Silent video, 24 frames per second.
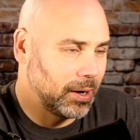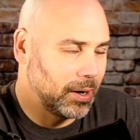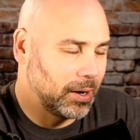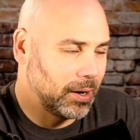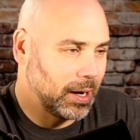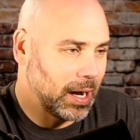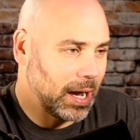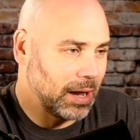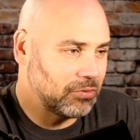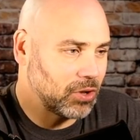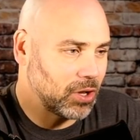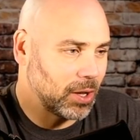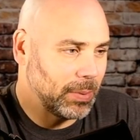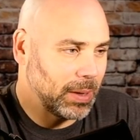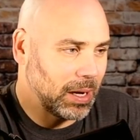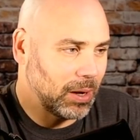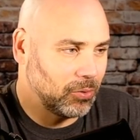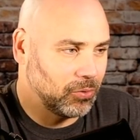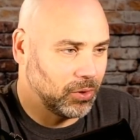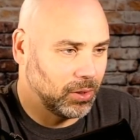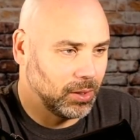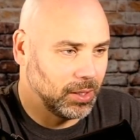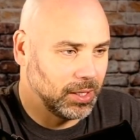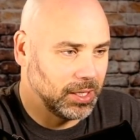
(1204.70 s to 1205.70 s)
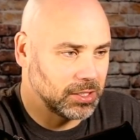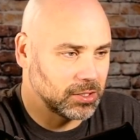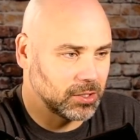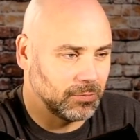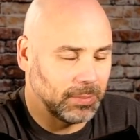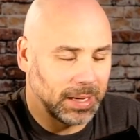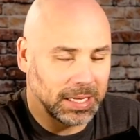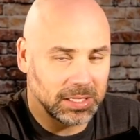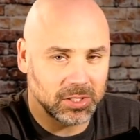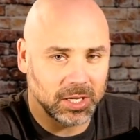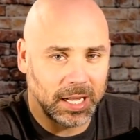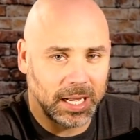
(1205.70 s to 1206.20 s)
I've come out with a list of my
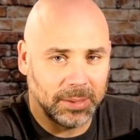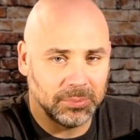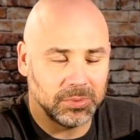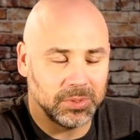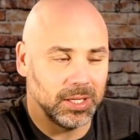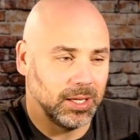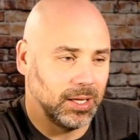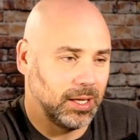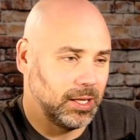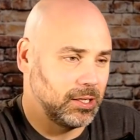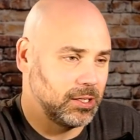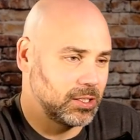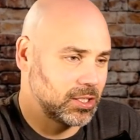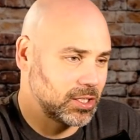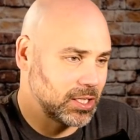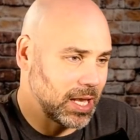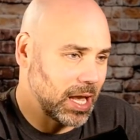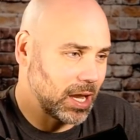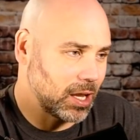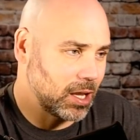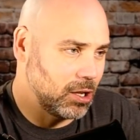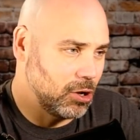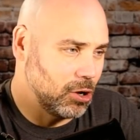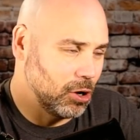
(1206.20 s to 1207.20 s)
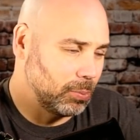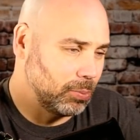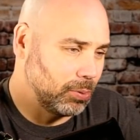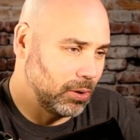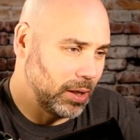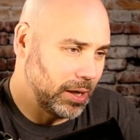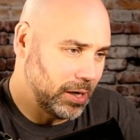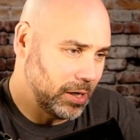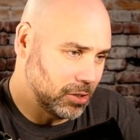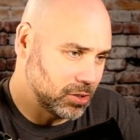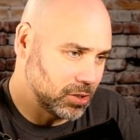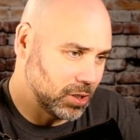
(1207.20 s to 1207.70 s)
top 10 second-year
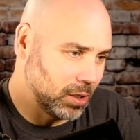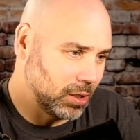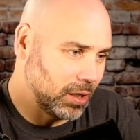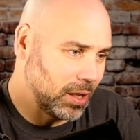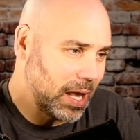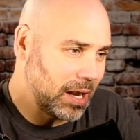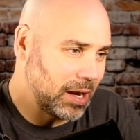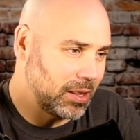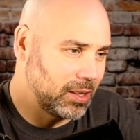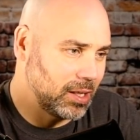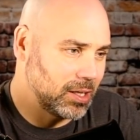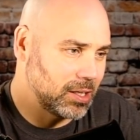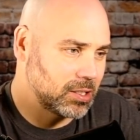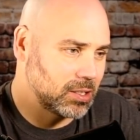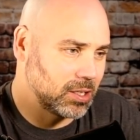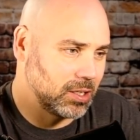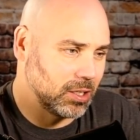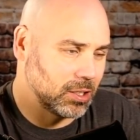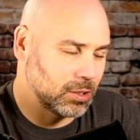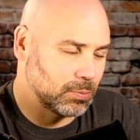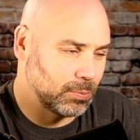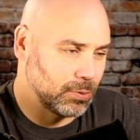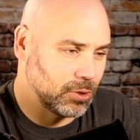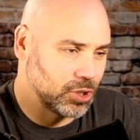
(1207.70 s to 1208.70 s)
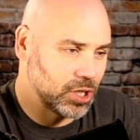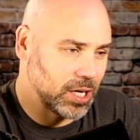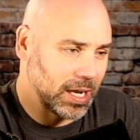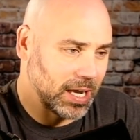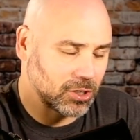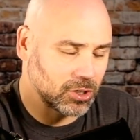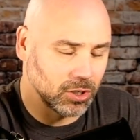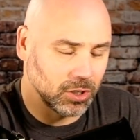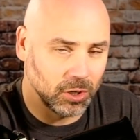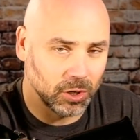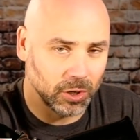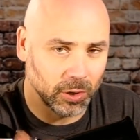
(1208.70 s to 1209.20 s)
players, and a lot of this is
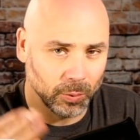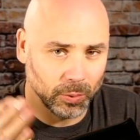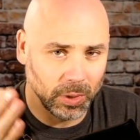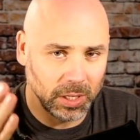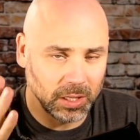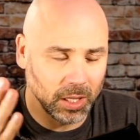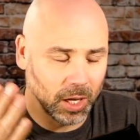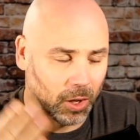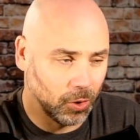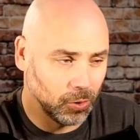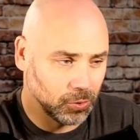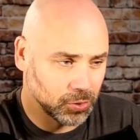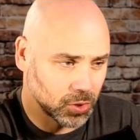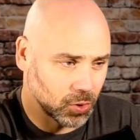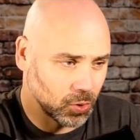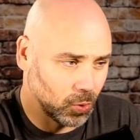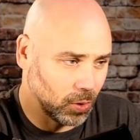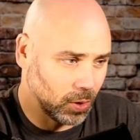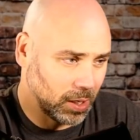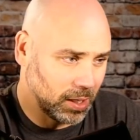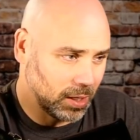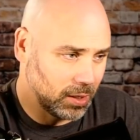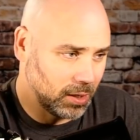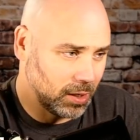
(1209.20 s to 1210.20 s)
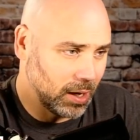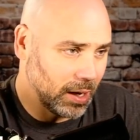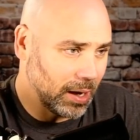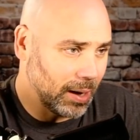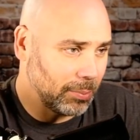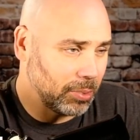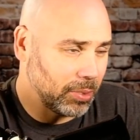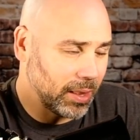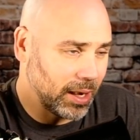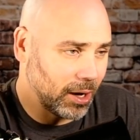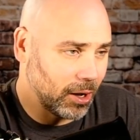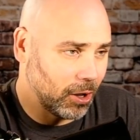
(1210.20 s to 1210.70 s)
projection. You can read the whole story in depth
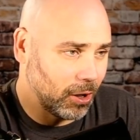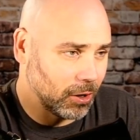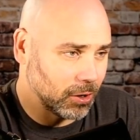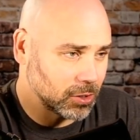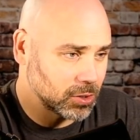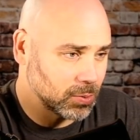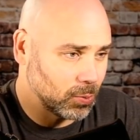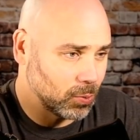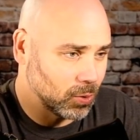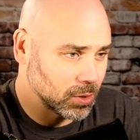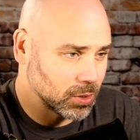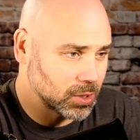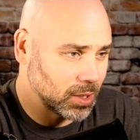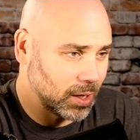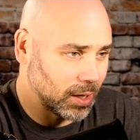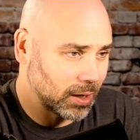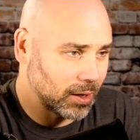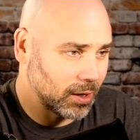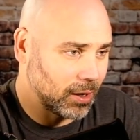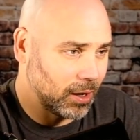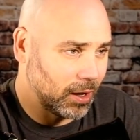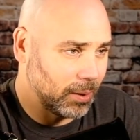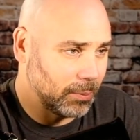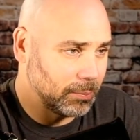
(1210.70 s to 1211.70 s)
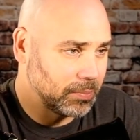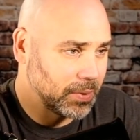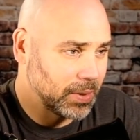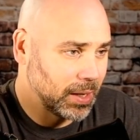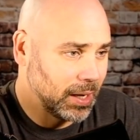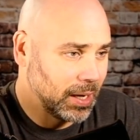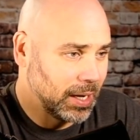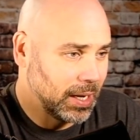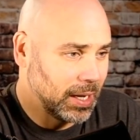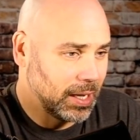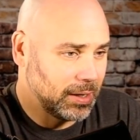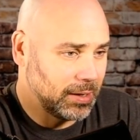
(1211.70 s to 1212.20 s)
at HawgSports.com.
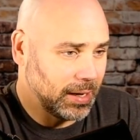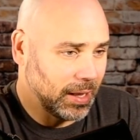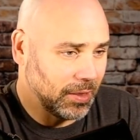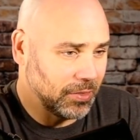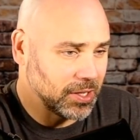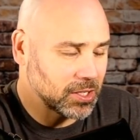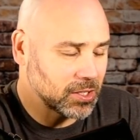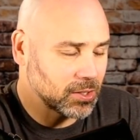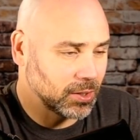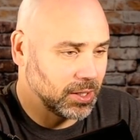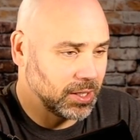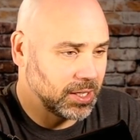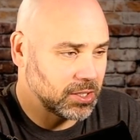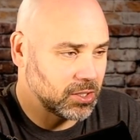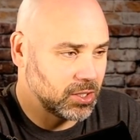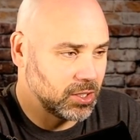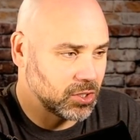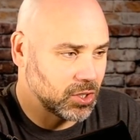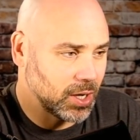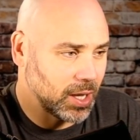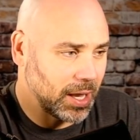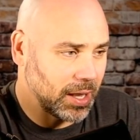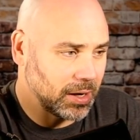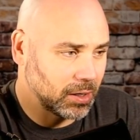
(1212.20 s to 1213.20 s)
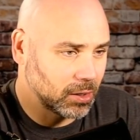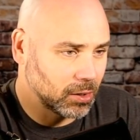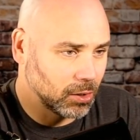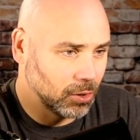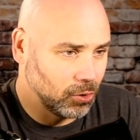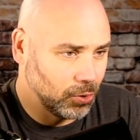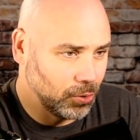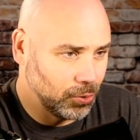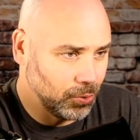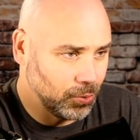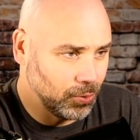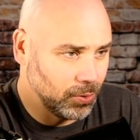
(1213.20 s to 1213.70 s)
Now, this list does not
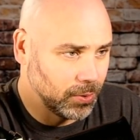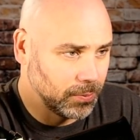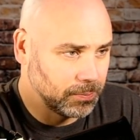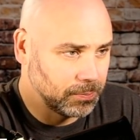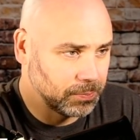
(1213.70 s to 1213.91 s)
include